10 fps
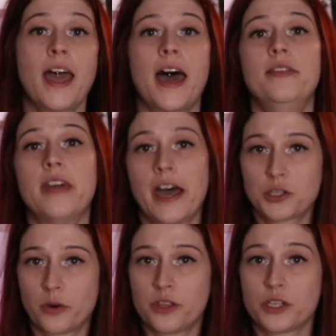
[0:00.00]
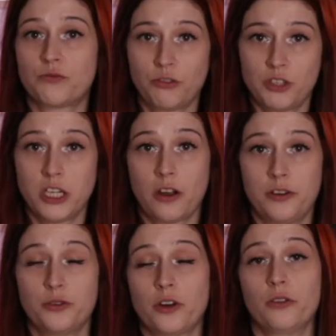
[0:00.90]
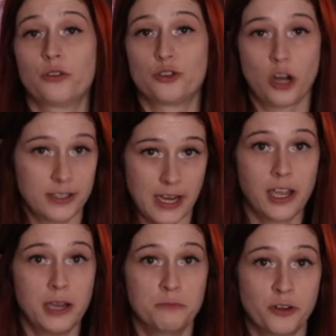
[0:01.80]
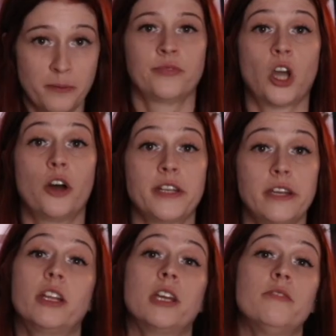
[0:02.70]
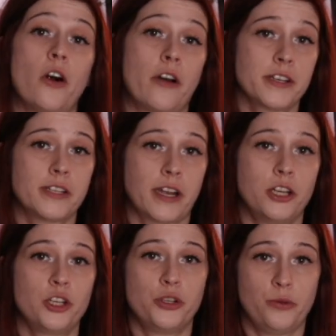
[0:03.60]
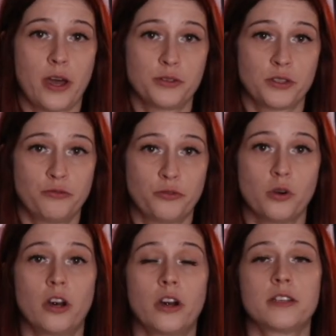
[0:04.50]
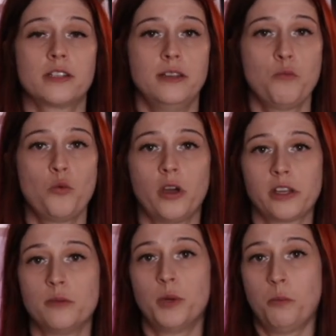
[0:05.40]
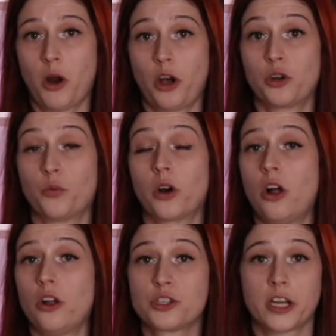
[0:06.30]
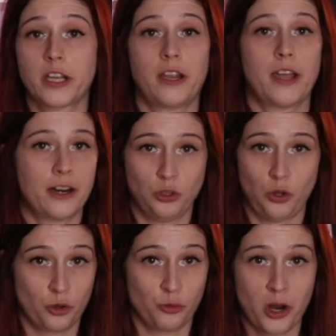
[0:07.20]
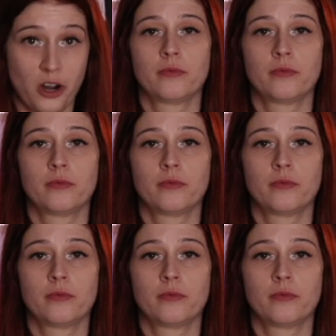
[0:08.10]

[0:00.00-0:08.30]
and that's where this $1,500 drug debt came from. On the evening of August 2nd, 2004, Tim, William, and Mark were all drinking at a local bar.